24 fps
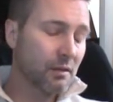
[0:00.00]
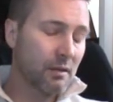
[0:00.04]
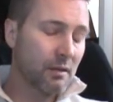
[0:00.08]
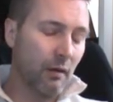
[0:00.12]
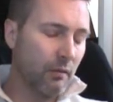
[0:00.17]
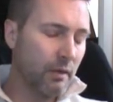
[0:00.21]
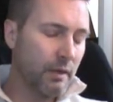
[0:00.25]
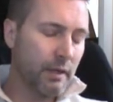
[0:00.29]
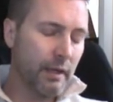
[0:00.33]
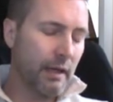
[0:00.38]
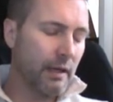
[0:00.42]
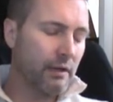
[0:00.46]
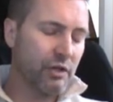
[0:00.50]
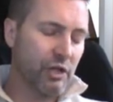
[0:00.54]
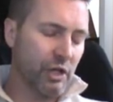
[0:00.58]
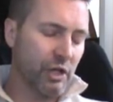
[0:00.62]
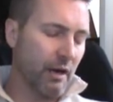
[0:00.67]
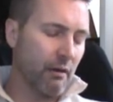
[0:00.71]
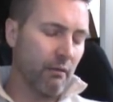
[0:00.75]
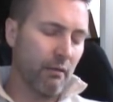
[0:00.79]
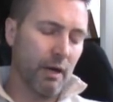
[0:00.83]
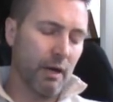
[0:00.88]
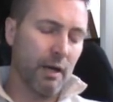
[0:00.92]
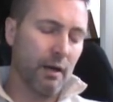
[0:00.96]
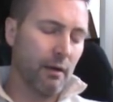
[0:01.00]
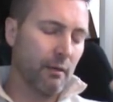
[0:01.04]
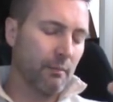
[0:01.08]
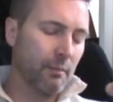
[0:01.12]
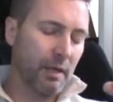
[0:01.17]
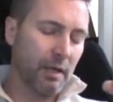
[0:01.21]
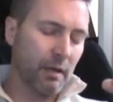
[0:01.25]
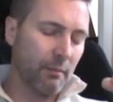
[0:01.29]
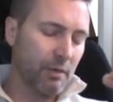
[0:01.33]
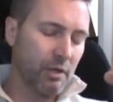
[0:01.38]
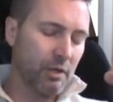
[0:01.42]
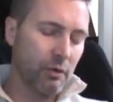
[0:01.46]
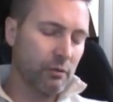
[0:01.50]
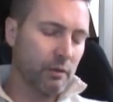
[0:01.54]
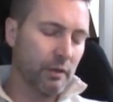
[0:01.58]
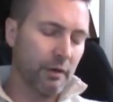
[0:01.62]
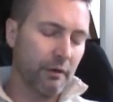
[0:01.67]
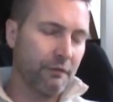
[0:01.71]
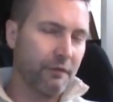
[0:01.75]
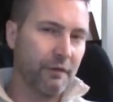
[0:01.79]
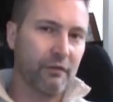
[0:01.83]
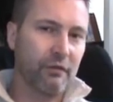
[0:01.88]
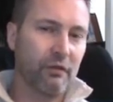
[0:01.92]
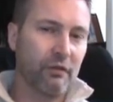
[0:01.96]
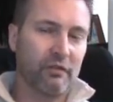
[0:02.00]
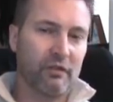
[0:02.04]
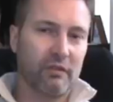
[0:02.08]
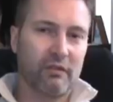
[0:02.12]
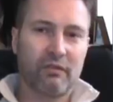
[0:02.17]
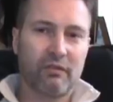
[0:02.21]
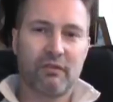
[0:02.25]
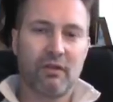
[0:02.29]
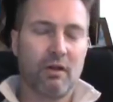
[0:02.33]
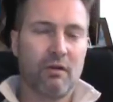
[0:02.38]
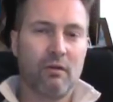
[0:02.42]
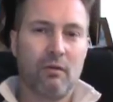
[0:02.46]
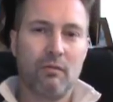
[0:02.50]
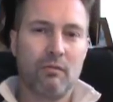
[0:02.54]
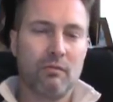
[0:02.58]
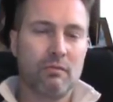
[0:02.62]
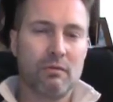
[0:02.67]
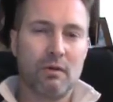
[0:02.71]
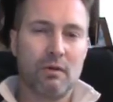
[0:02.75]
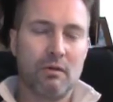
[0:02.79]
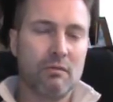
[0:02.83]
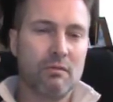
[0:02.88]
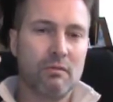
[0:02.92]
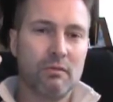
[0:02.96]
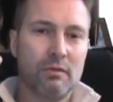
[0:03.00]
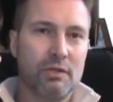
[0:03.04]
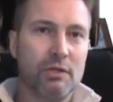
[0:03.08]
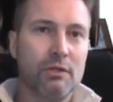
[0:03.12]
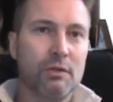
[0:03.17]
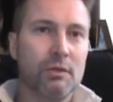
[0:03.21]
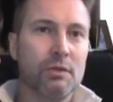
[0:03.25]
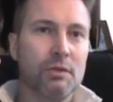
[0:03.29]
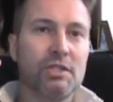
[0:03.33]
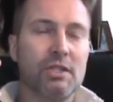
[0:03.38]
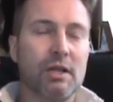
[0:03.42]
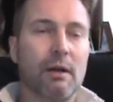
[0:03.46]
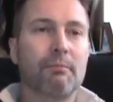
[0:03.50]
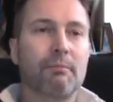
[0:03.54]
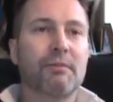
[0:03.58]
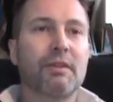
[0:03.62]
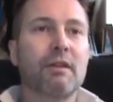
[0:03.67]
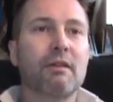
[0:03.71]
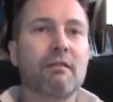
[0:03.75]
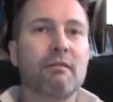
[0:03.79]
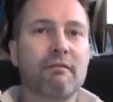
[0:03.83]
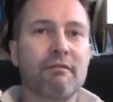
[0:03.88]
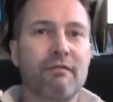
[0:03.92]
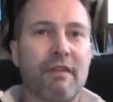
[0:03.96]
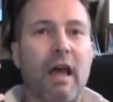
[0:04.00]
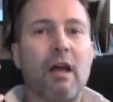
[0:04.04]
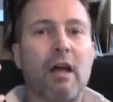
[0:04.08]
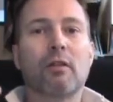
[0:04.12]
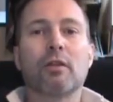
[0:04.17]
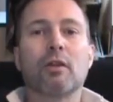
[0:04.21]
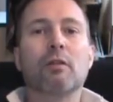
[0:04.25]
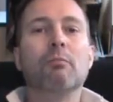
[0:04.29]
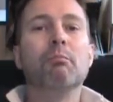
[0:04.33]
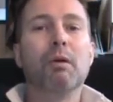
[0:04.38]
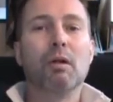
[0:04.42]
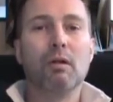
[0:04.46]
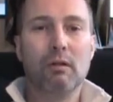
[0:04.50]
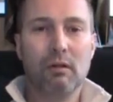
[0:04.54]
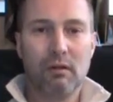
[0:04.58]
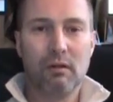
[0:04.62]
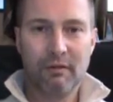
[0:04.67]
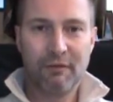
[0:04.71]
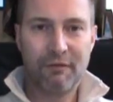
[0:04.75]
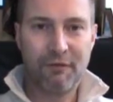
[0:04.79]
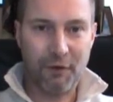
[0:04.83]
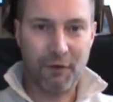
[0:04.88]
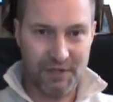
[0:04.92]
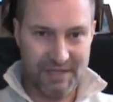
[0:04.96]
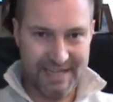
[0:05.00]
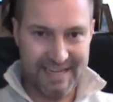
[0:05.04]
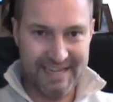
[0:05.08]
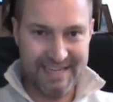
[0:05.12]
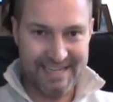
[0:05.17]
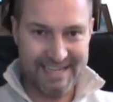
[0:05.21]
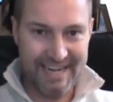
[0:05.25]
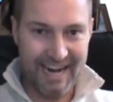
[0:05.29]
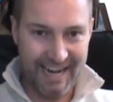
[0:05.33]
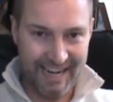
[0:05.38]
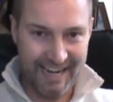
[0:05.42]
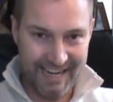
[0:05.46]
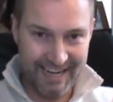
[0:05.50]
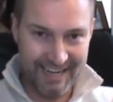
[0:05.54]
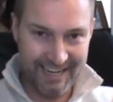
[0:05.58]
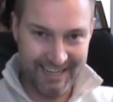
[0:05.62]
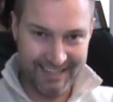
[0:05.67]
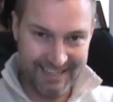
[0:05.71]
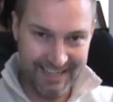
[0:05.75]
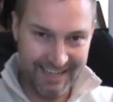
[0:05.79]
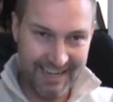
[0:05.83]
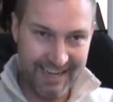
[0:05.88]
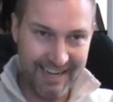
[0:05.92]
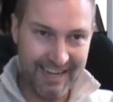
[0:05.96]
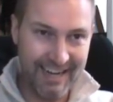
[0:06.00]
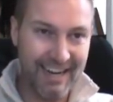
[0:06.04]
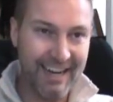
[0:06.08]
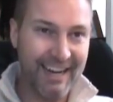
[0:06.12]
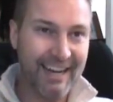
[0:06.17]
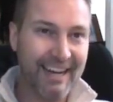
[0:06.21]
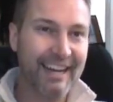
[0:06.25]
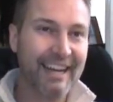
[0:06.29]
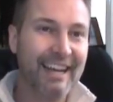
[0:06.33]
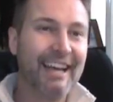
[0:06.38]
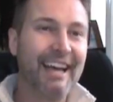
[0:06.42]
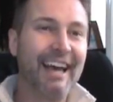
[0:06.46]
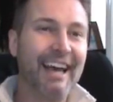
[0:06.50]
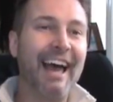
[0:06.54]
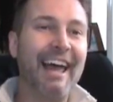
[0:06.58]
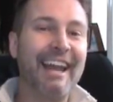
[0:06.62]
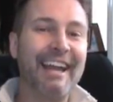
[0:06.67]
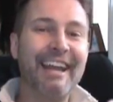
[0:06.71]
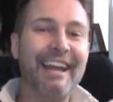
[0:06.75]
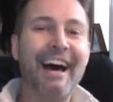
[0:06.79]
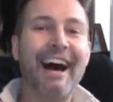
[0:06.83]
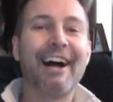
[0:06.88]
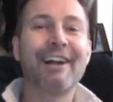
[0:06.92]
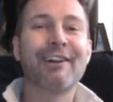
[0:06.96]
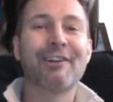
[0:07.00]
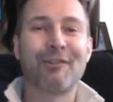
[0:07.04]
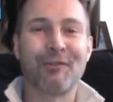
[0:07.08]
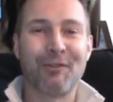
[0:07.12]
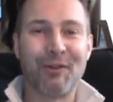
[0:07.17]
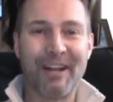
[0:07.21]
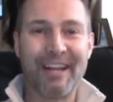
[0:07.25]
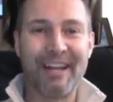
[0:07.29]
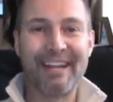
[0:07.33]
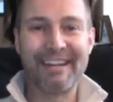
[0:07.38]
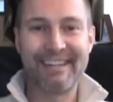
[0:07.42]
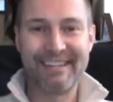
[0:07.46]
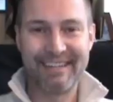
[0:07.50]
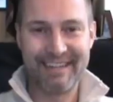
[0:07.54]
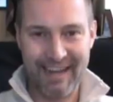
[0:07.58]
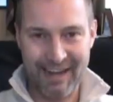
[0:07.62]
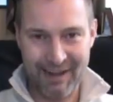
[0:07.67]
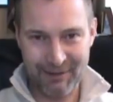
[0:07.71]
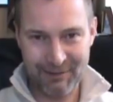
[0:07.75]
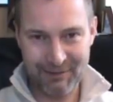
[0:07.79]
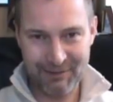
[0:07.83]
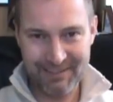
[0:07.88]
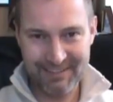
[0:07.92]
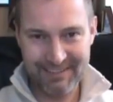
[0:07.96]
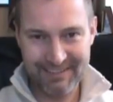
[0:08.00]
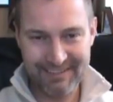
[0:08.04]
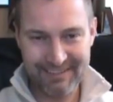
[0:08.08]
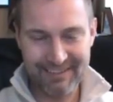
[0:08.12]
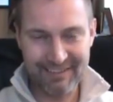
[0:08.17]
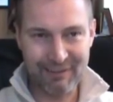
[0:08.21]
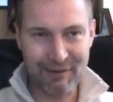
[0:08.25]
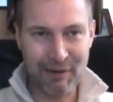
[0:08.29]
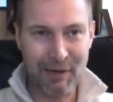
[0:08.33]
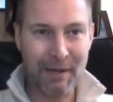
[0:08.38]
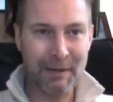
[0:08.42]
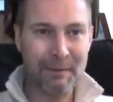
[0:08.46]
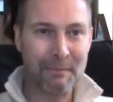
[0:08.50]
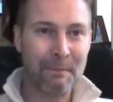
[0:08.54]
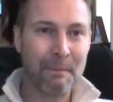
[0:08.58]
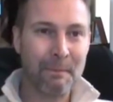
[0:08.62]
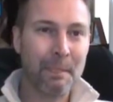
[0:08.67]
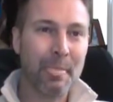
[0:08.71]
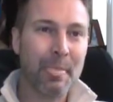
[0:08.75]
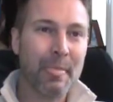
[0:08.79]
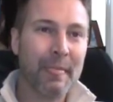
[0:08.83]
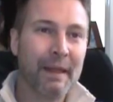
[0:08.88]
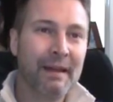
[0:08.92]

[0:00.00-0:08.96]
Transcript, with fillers: Go into engineering, become a nuclear physicist, go do something valuable for society and not drag it down, all right?